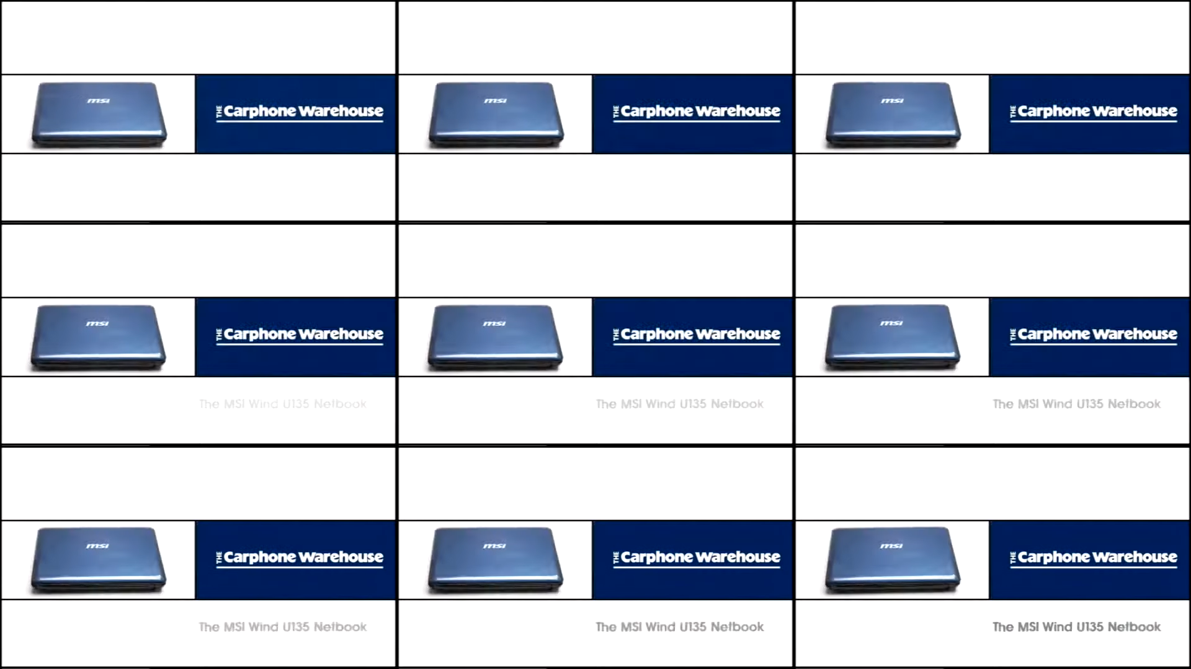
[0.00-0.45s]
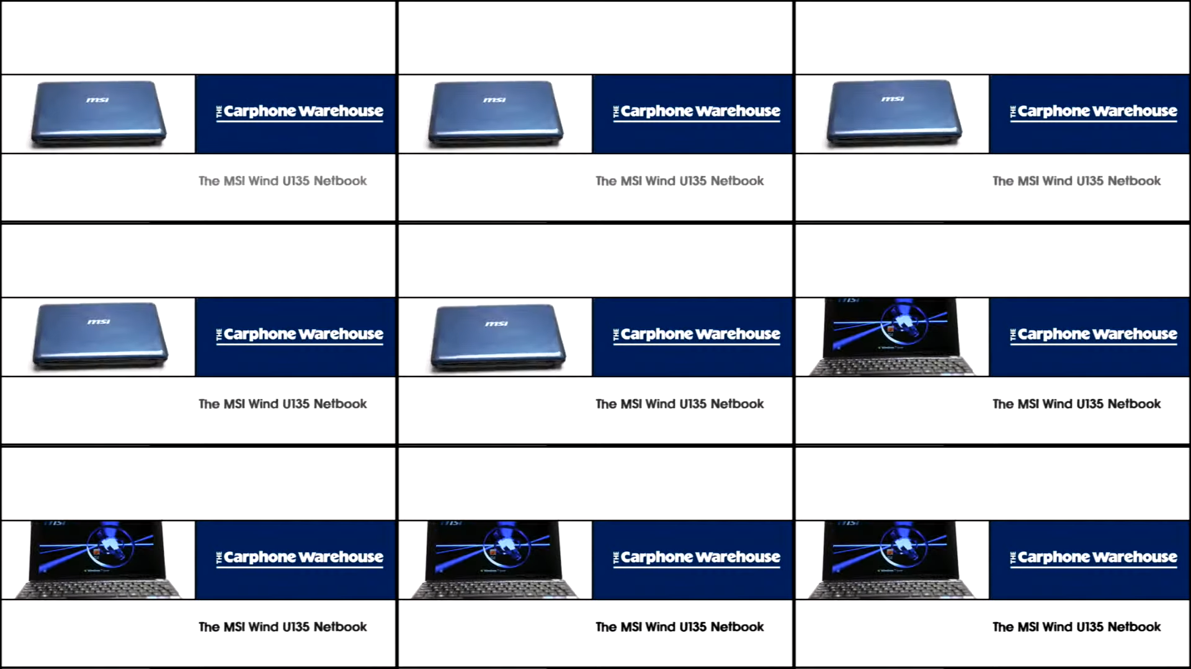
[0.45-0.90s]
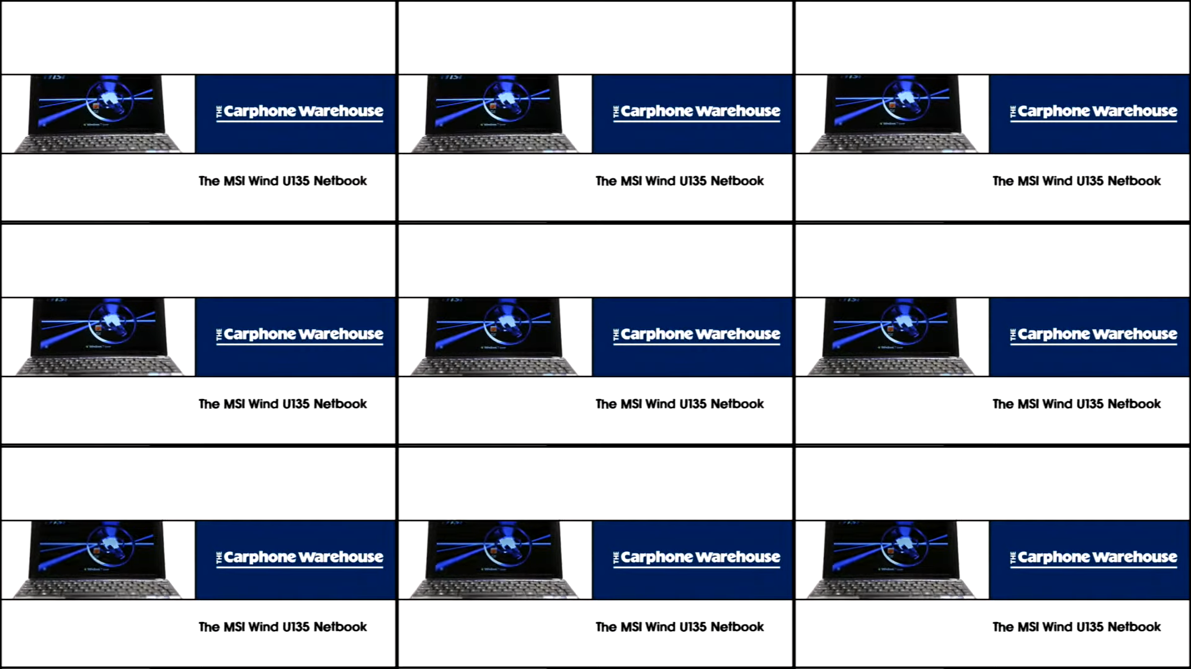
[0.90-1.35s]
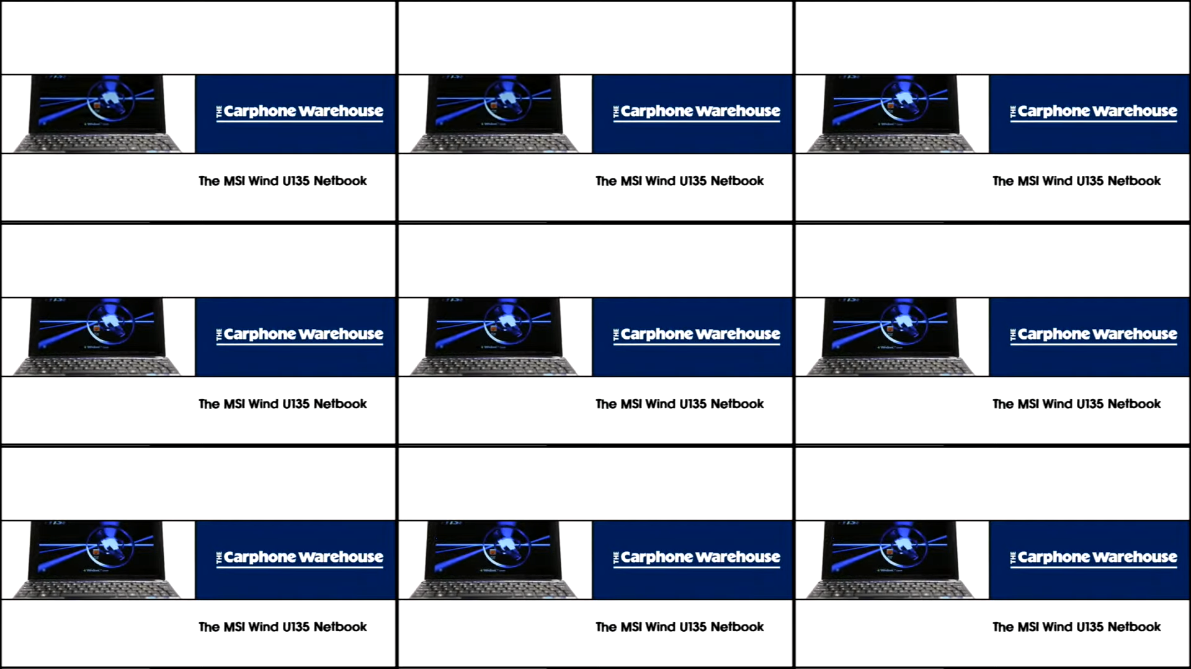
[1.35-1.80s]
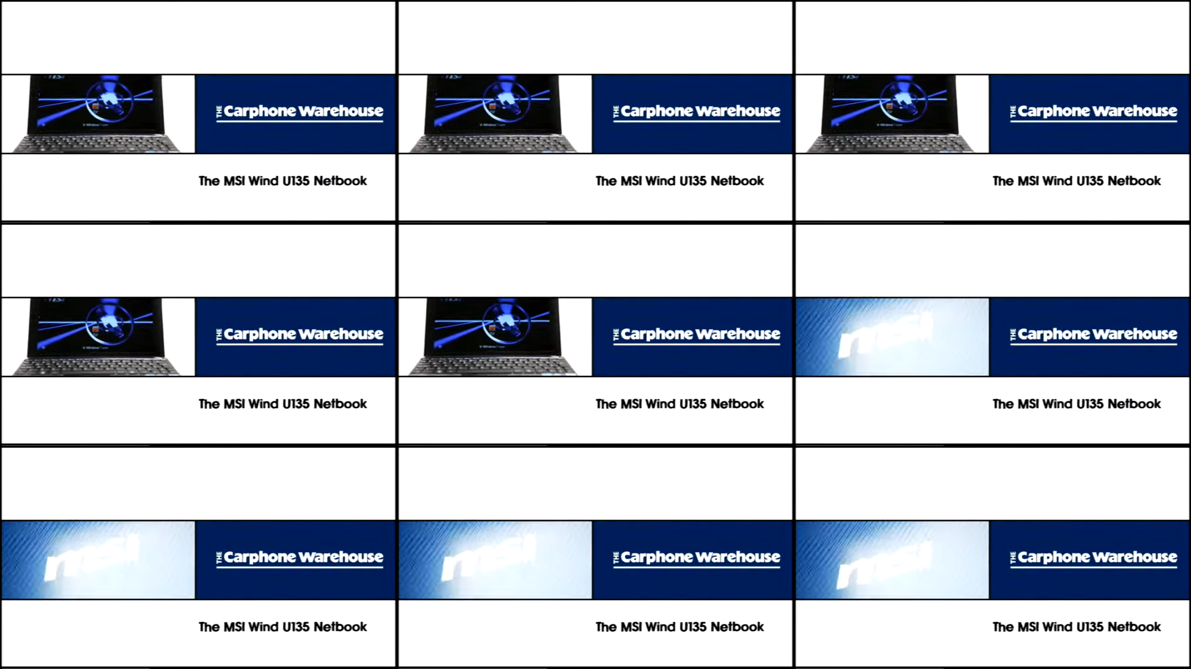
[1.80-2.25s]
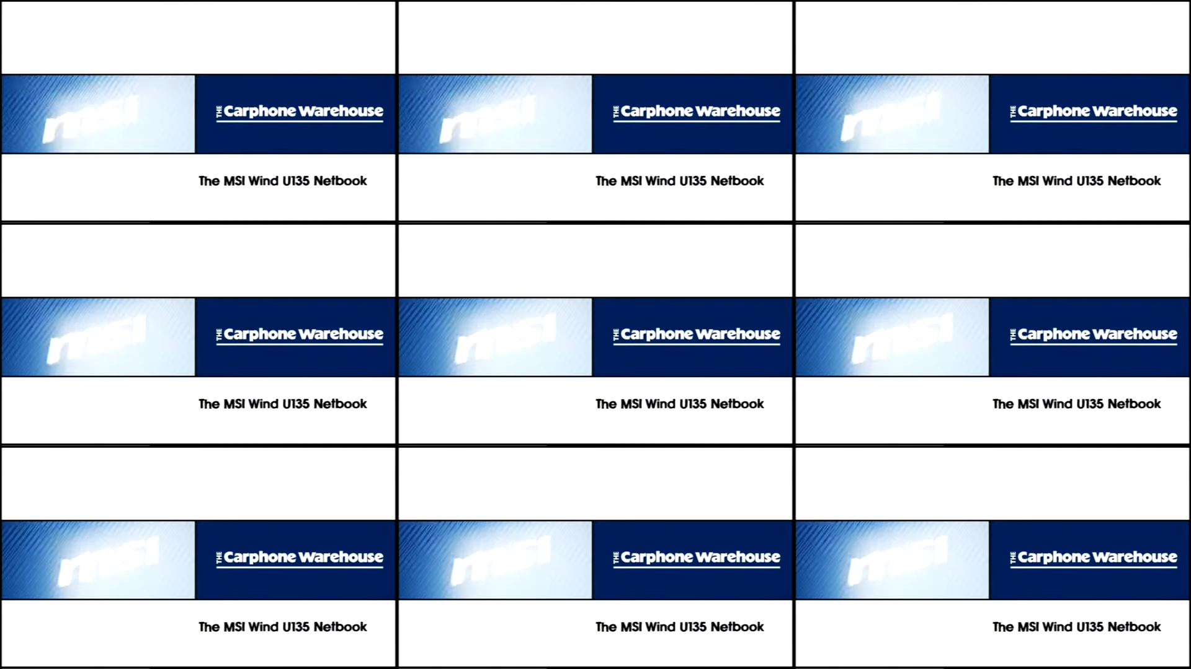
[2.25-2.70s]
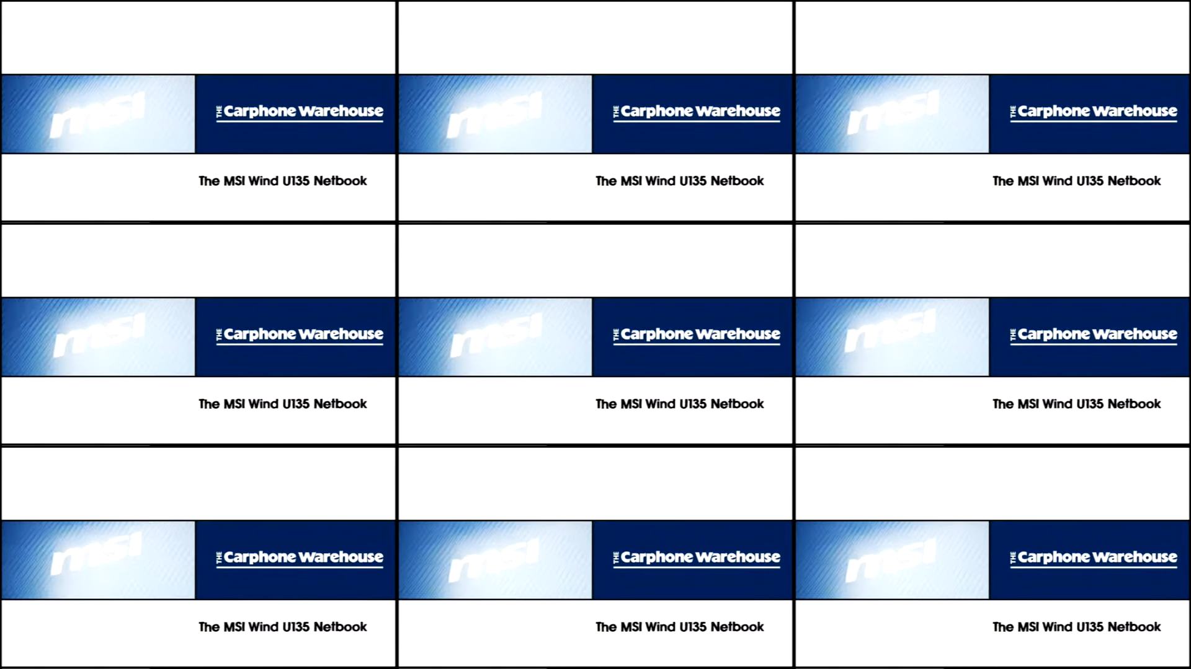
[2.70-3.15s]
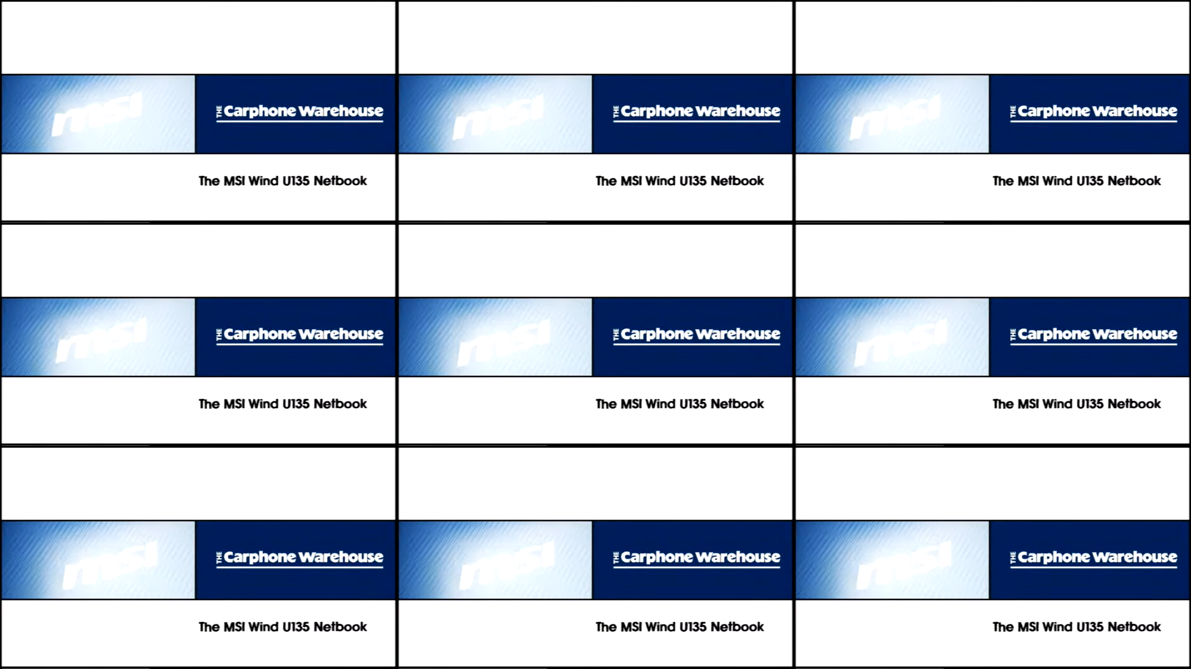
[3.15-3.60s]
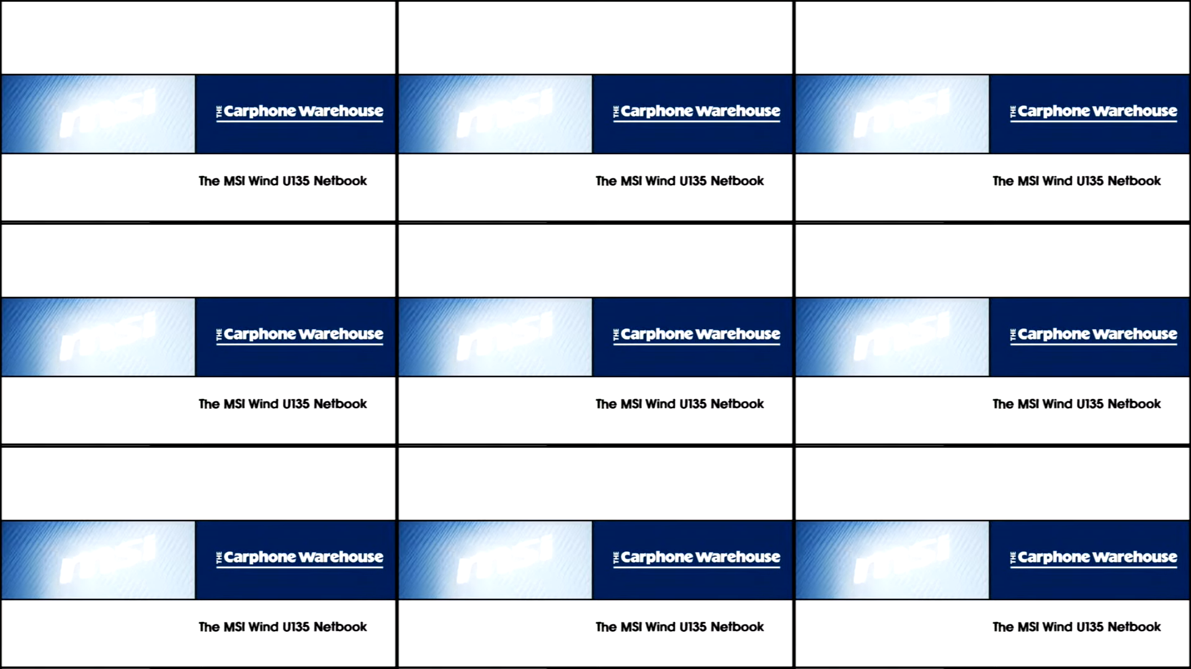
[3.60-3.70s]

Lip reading: No face is visible, so there are no lips to read.